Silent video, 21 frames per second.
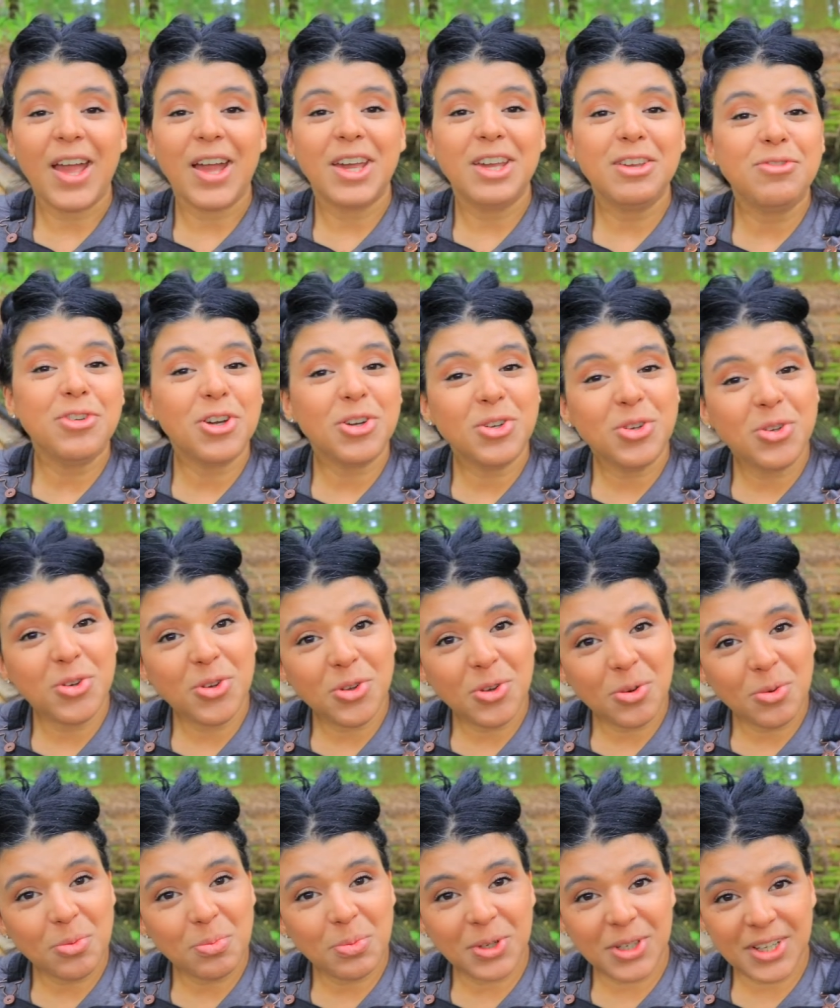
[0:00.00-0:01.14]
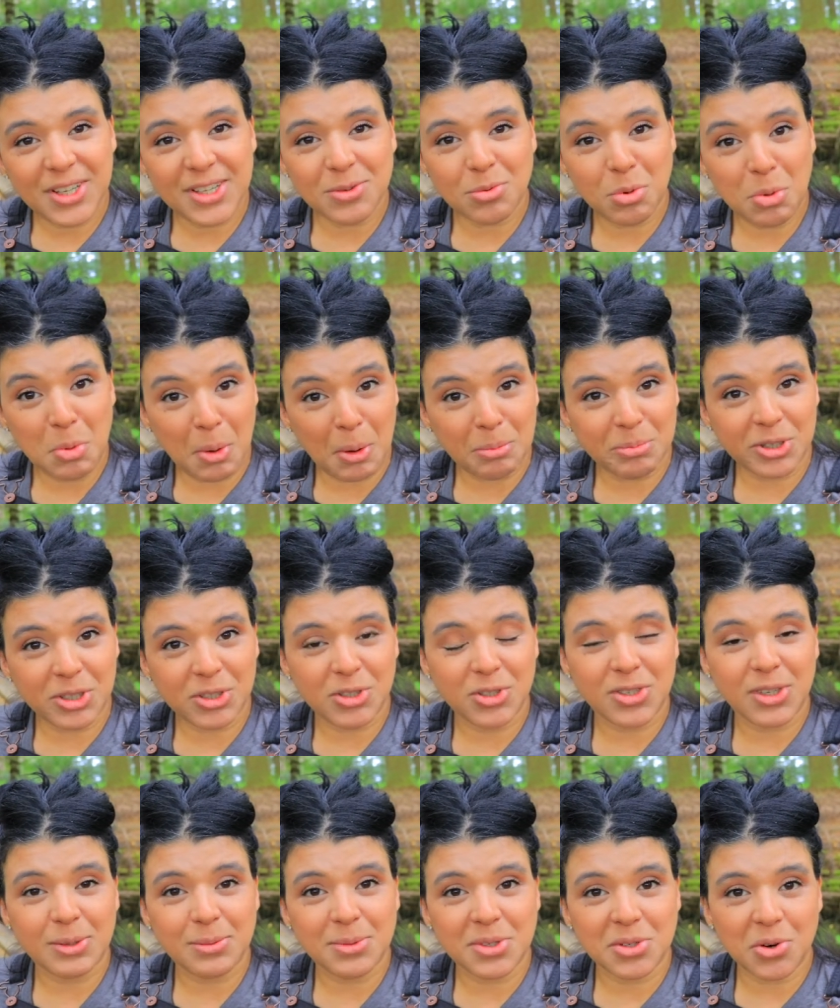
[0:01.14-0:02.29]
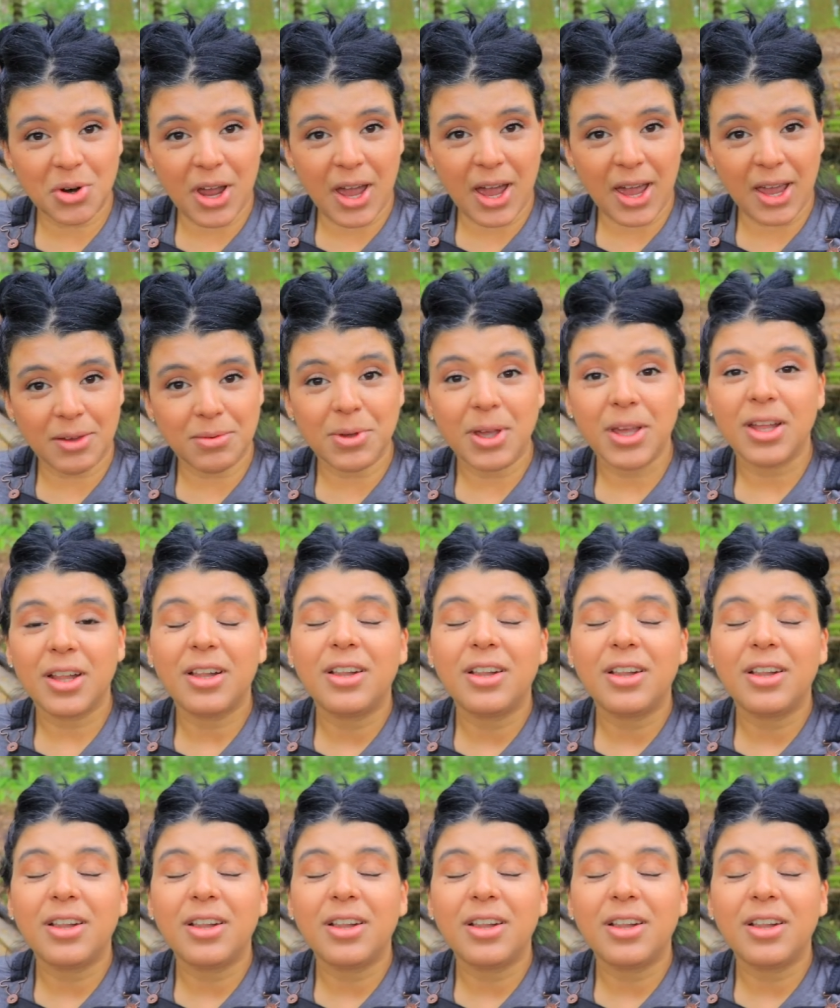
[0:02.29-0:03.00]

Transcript: if you're new, please remember to subscribe,